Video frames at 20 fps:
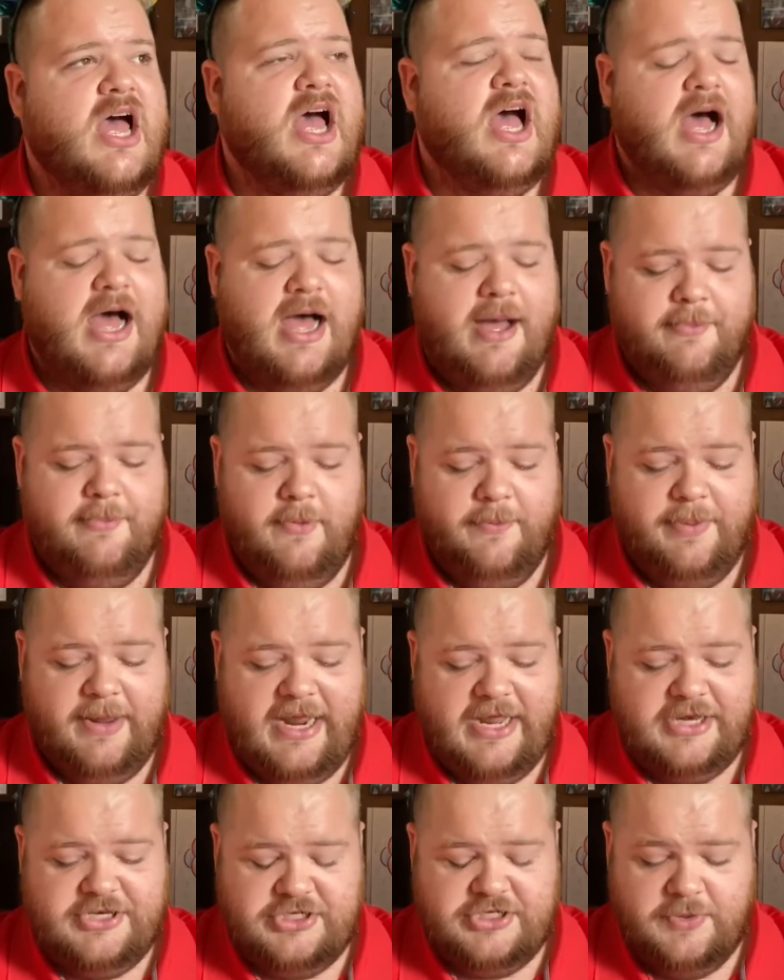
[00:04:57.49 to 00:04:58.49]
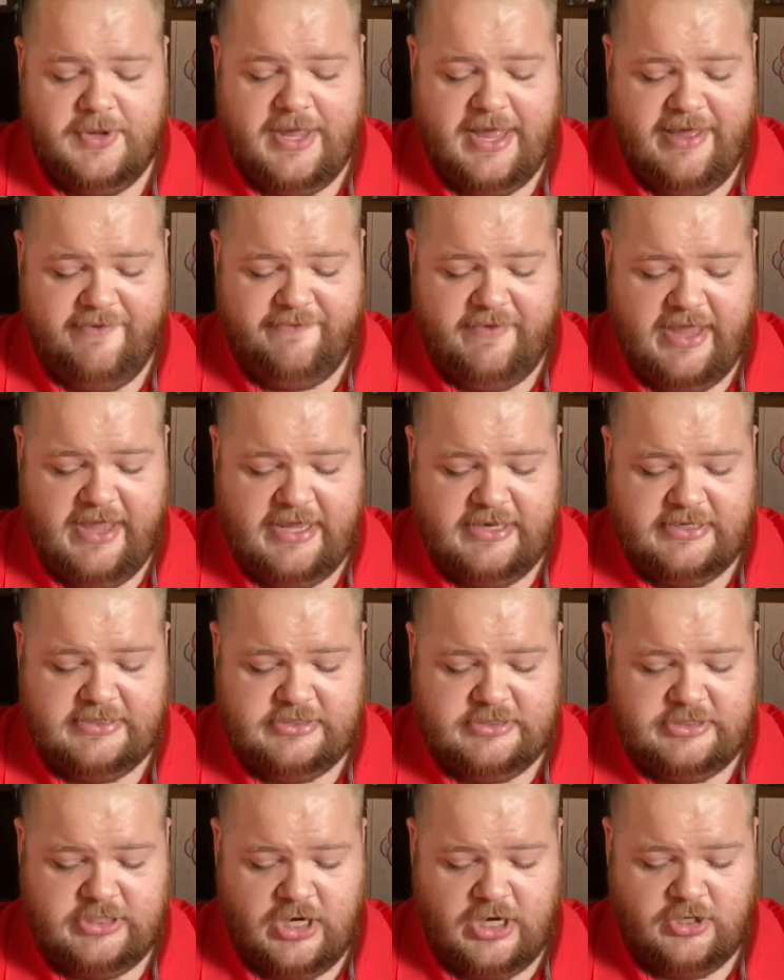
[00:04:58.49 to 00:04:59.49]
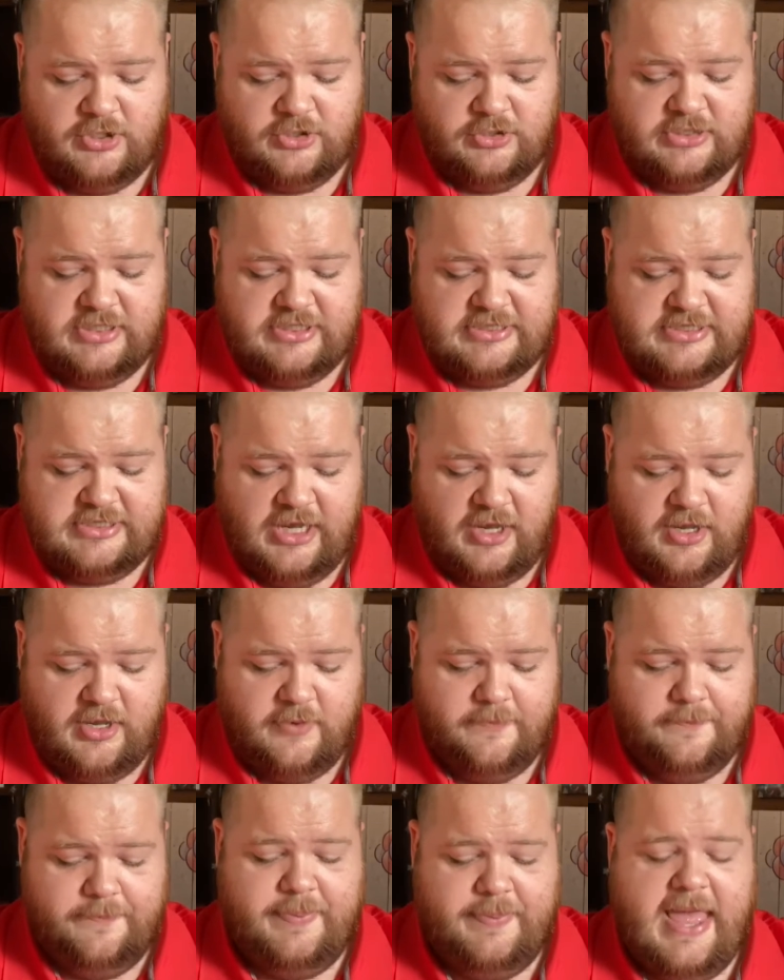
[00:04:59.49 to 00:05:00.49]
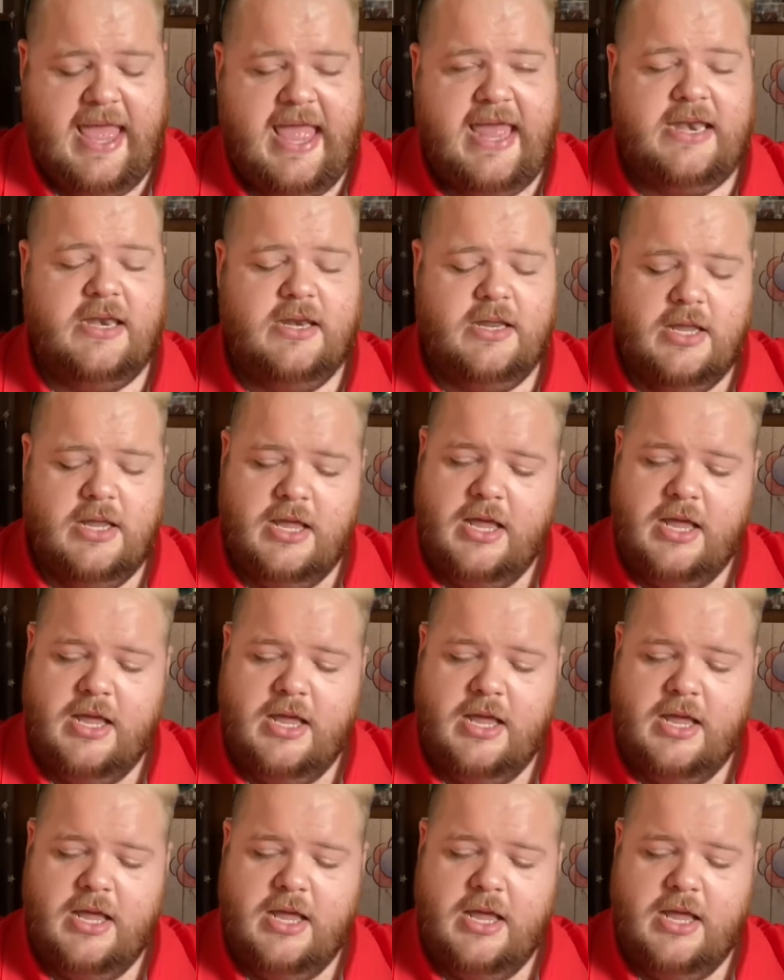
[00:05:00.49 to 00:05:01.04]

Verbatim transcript: Um, but I do have a Donald Duck pin.